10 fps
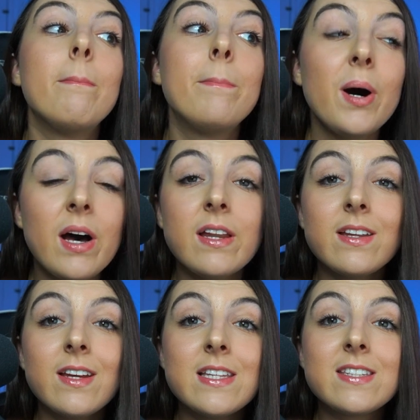But
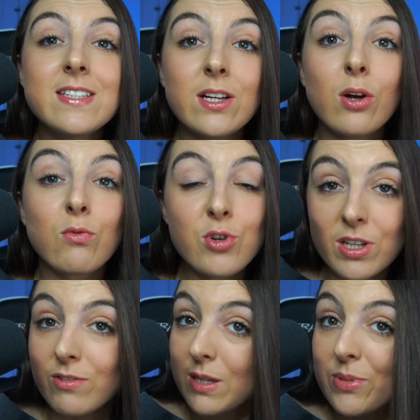it's still a really,
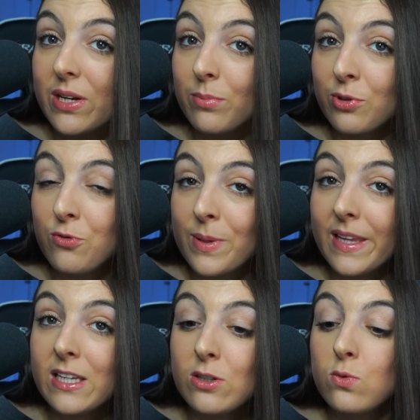really big improvement.
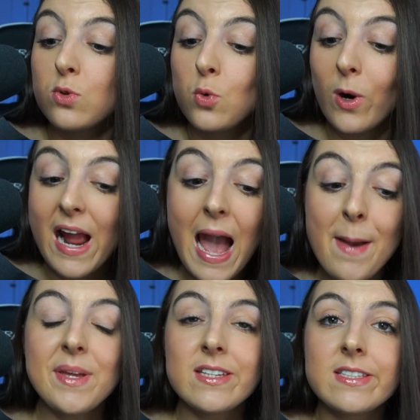Like, you are
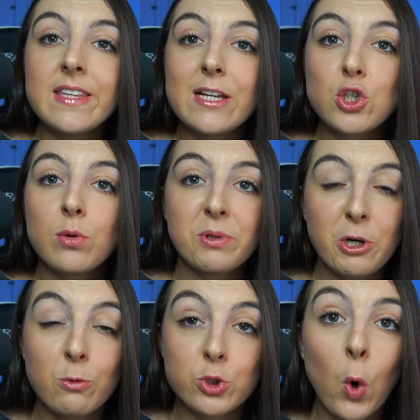happy to see that Joe
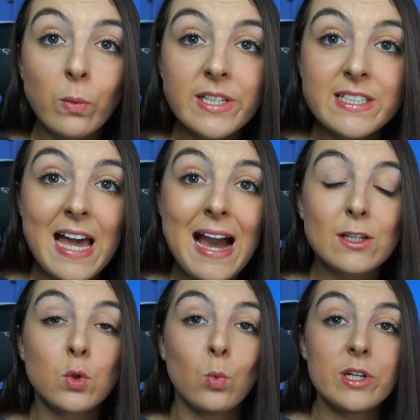Burrow was only
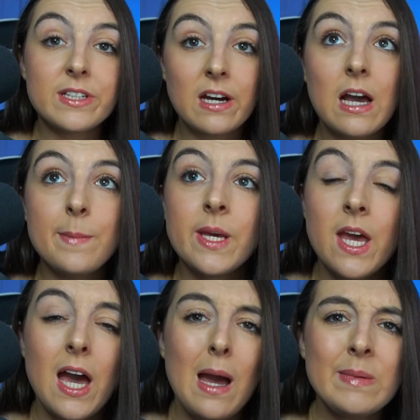sacked 1 time.
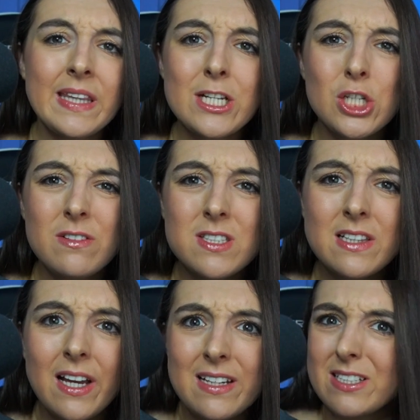I mean, that Chiefs
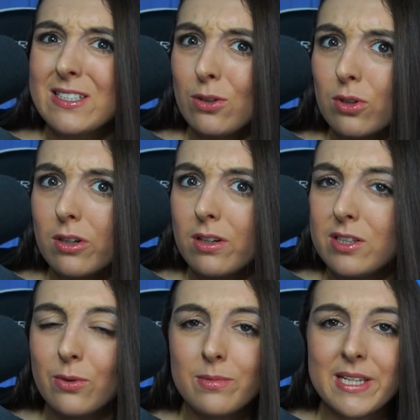D-line is still good. You
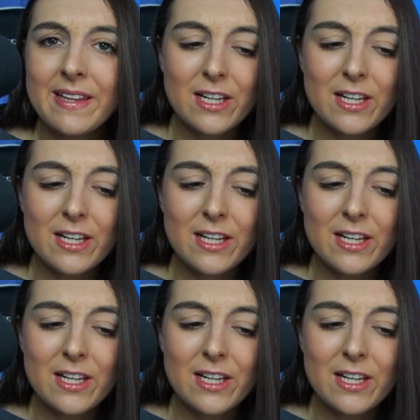know what I'm saying?